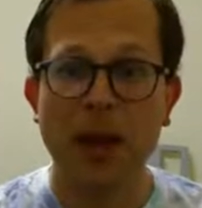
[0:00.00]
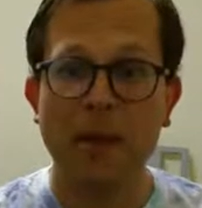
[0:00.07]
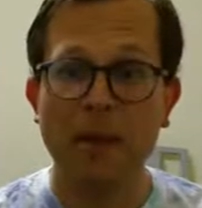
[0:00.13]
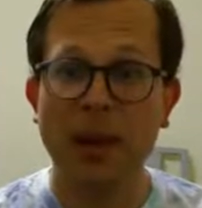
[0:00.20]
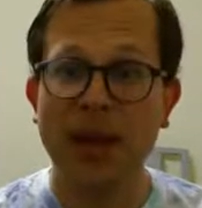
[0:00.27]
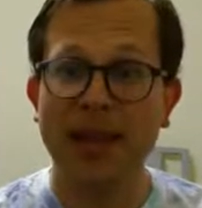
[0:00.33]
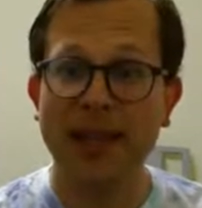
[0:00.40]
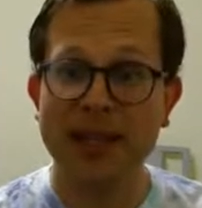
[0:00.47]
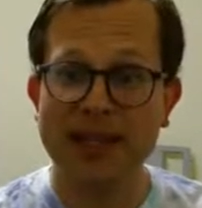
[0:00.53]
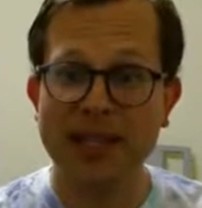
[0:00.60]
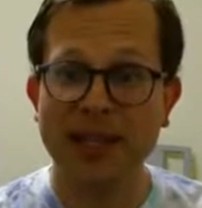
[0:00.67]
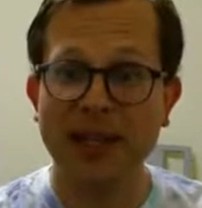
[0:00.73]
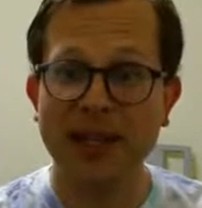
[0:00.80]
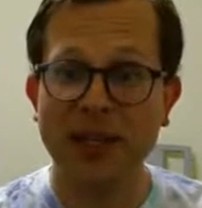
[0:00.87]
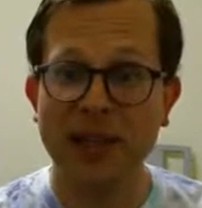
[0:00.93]
But let's
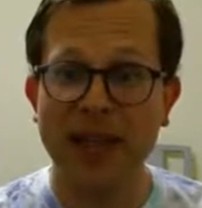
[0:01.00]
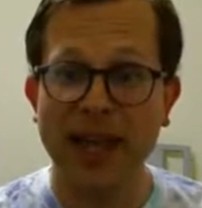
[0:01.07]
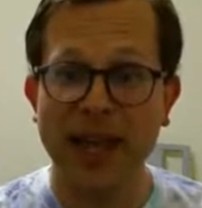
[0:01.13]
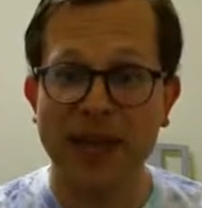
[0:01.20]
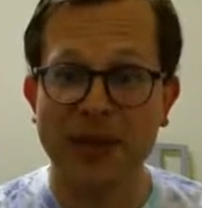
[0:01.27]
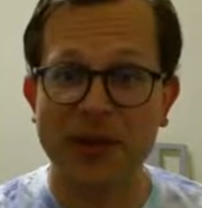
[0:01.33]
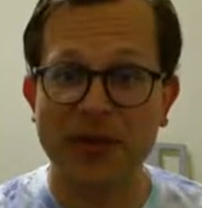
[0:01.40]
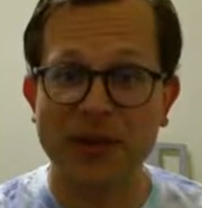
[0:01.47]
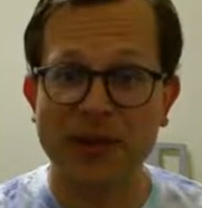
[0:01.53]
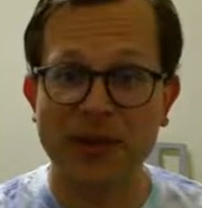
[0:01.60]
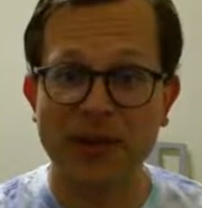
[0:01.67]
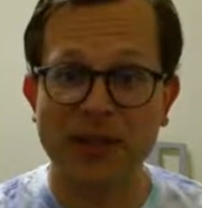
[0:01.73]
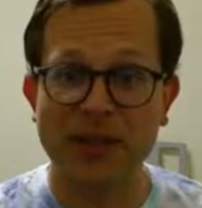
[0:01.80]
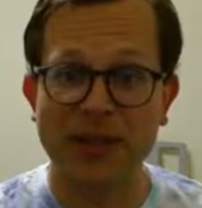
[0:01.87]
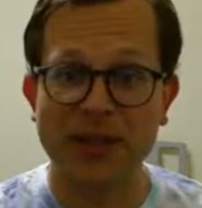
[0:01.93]
take a look at the
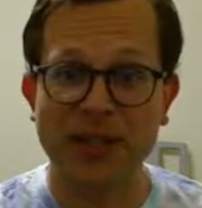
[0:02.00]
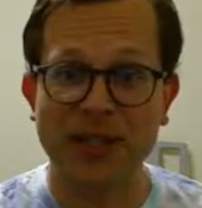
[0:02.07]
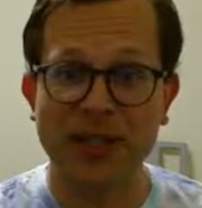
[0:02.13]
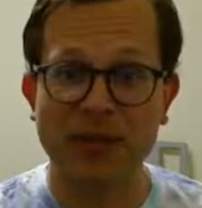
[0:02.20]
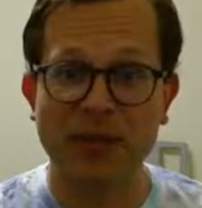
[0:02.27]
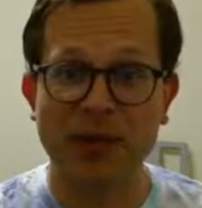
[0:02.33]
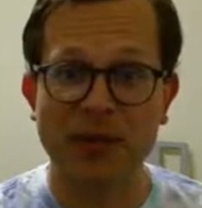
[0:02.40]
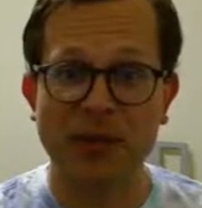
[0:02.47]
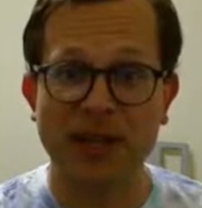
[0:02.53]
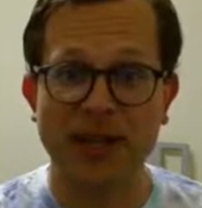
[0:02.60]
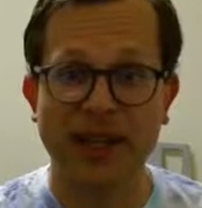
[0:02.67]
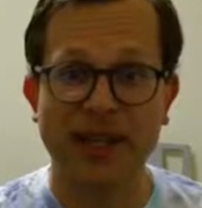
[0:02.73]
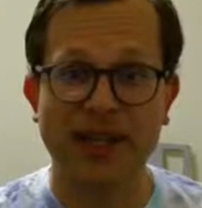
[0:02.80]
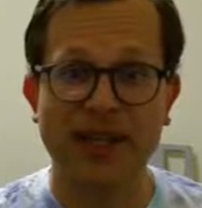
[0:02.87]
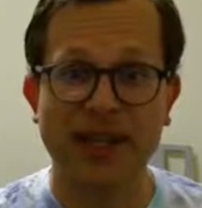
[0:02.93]
results of this experiment
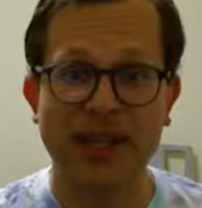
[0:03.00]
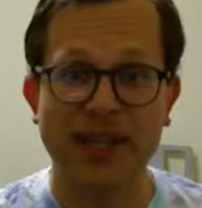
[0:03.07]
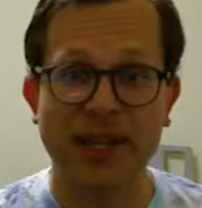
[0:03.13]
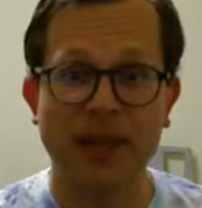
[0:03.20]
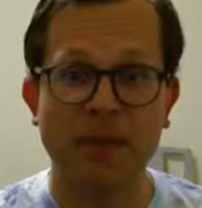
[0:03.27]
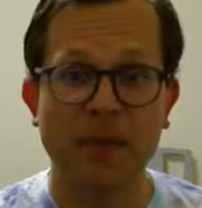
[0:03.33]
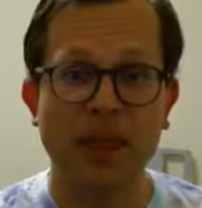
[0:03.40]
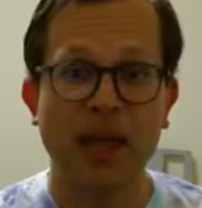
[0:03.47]
and see